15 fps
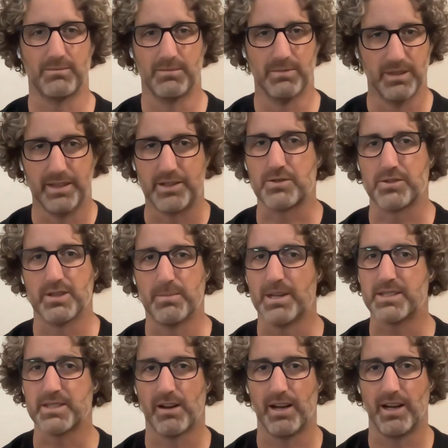literally the
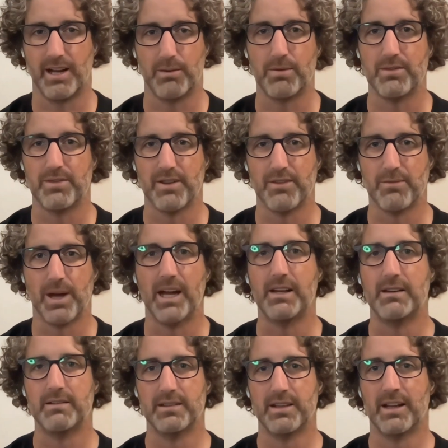best hire we've ever made,
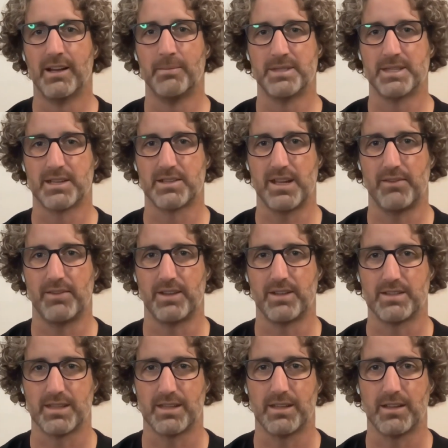is actually having a
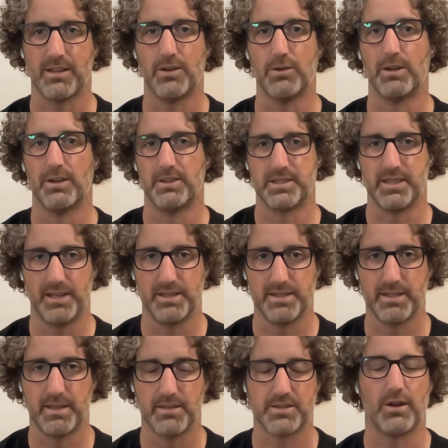CEO who understands it.
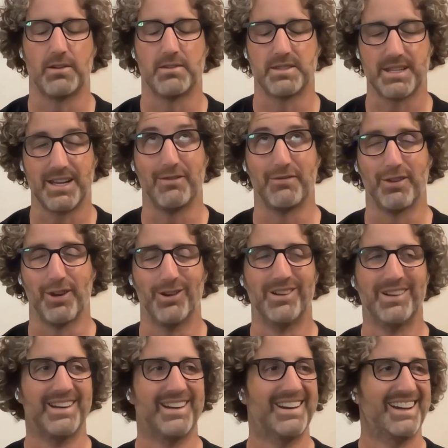CFO,
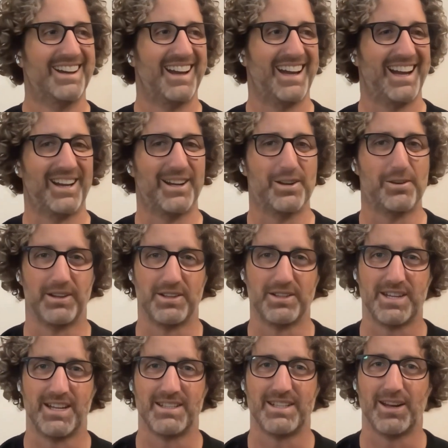who
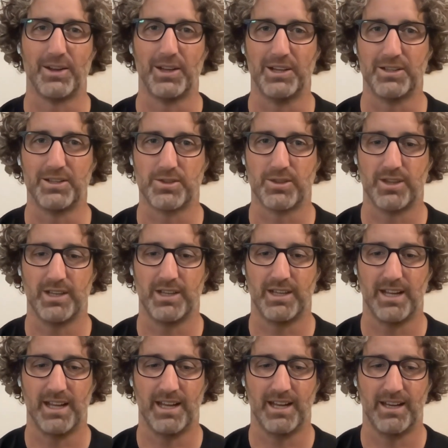understands our industry
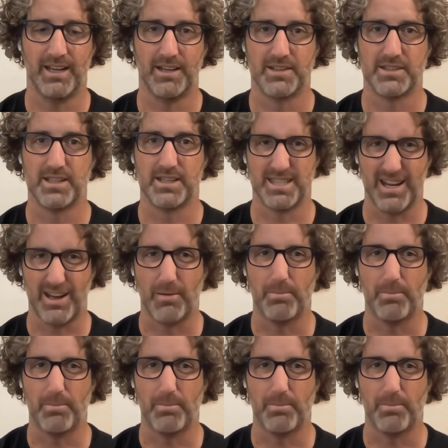and understands how our